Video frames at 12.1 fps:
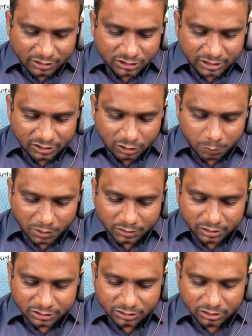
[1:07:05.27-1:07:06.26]
Z are
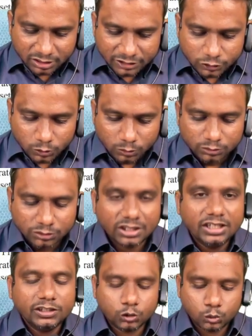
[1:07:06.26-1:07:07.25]
partners in the ratio 3
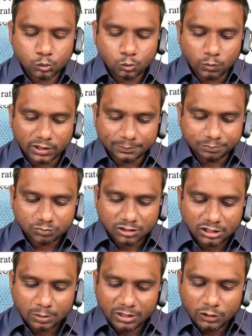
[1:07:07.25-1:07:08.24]
to 1.
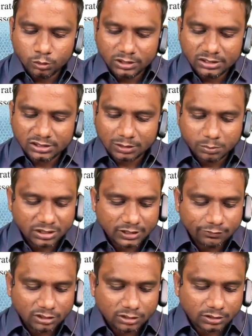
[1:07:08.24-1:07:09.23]
W is admitted
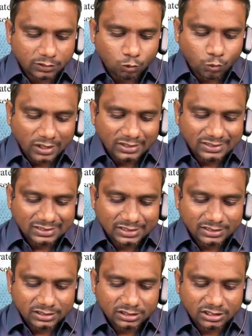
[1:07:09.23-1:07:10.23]
with 1/6
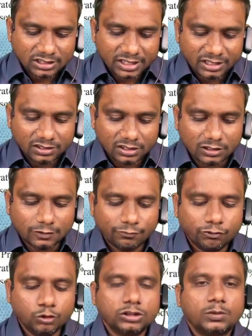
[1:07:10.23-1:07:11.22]
share in the
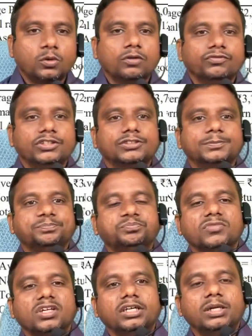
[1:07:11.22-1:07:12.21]
future profits.
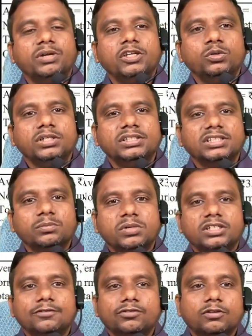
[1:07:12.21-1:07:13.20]
W is
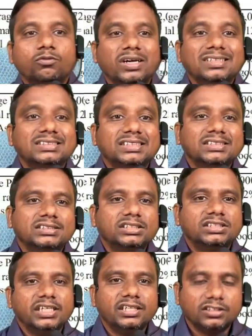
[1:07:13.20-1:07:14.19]
admitted for 1/6
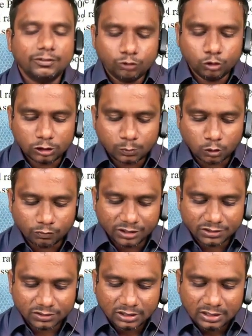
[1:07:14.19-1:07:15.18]
share in the future
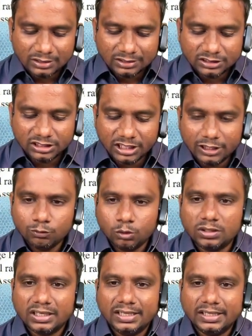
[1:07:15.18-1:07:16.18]
profits. Z would
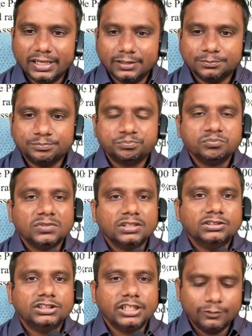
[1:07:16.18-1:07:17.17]
retain.
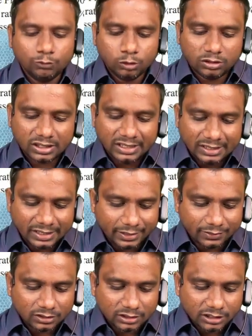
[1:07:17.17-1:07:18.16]
Z would retain
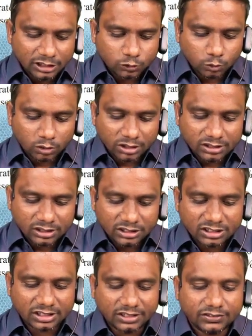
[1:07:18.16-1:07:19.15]
his original
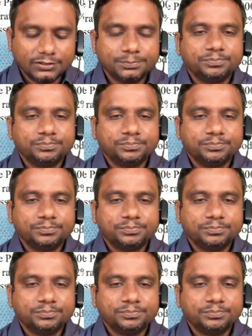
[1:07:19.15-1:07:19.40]
shares.